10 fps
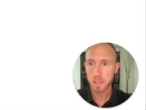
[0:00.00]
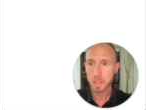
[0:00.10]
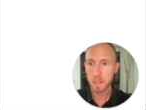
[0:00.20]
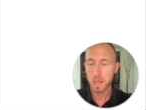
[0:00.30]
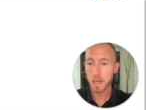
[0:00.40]

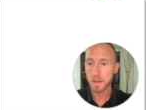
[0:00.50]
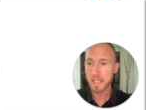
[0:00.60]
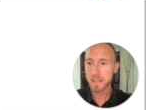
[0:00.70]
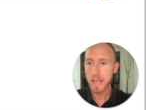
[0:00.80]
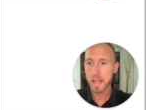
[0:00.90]
uh,
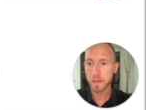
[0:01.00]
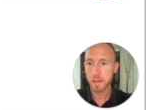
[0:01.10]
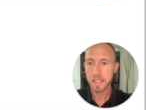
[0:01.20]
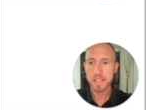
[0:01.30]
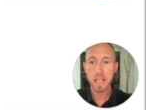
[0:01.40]
this other
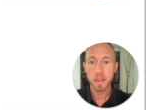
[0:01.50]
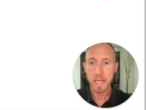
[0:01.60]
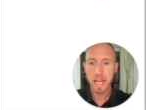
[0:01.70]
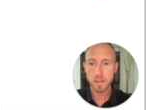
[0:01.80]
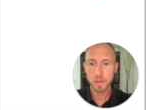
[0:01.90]
this element
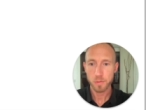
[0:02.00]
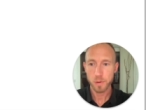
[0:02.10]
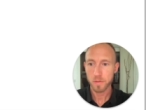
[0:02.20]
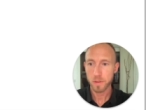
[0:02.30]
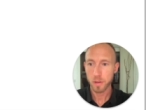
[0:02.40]
actions
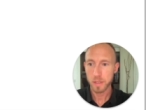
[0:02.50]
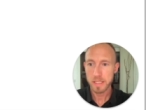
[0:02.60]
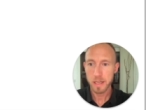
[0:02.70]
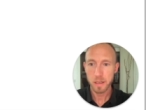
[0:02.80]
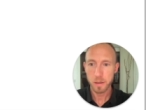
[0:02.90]
workflow. It's
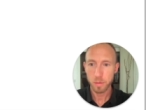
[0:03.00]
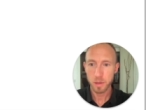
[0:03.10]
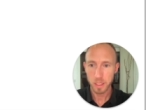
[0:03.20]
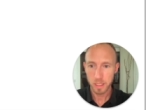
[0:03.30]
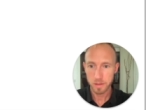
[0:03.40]
not under
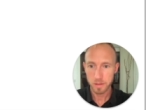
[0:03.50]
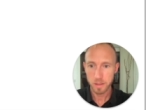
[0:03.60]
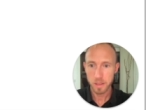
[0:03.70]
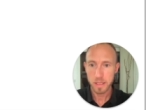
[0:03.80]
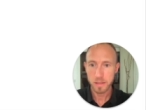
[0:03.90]
plugins
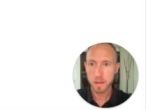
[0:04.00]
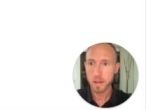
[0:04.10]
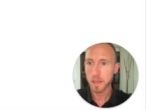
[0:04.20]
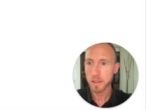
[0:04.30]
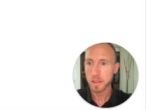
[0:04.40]
as I
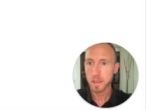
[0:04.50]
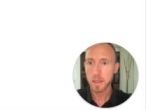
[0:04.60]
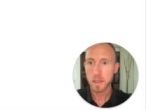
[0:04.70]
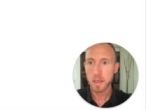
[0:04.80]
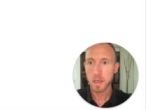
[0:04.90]
thought.
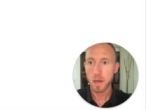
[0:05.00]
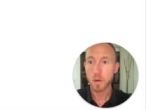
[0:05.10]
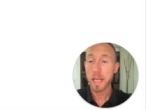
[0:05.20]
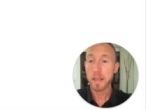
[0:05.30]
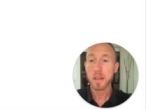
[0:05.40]
Uh,
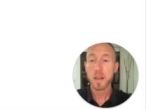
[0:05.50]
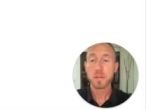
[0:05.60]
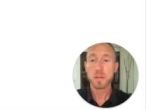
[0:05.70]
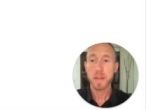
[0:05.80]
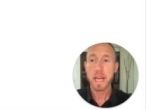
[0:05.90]
okay,
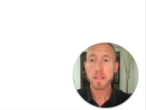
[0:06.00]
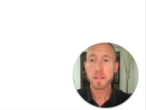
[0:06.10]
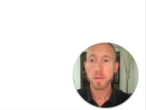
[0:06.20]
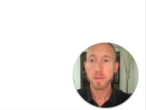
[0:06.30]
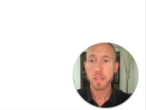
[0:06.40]
so that is
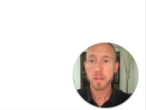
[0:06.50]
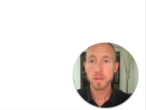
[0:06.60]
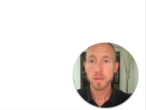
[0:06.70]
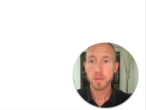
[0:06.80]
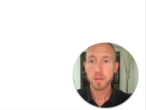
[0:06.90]
going
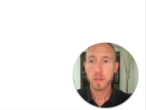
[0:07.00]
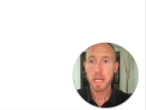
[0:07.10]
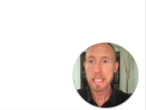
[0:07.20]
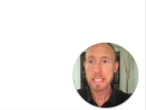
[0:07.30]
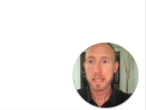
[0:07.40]
to
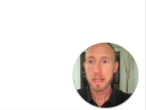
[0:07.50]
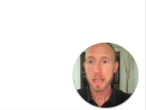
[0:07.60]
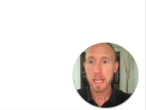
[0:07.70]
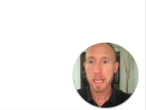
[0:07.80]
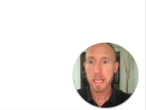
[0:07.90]
create
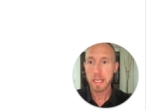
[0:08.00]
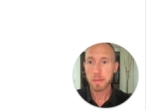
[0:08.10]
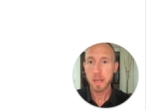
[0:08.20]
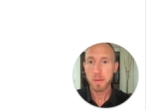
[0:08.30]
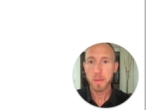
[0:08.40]
a
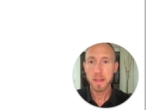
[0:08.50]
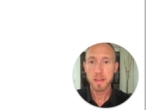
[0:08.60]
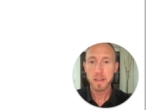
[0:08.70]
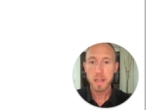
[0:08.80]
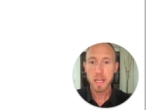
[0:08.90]
payment
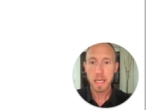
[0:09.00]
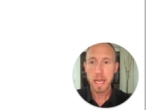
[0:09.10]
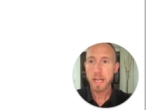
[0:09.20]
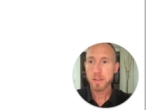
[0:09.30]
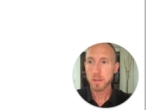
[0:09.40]
method. And
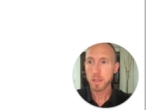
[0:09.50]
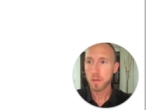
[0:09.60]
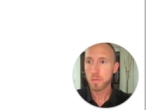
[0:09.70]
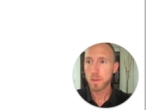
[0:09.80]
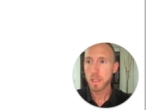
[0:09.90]
actually, one thing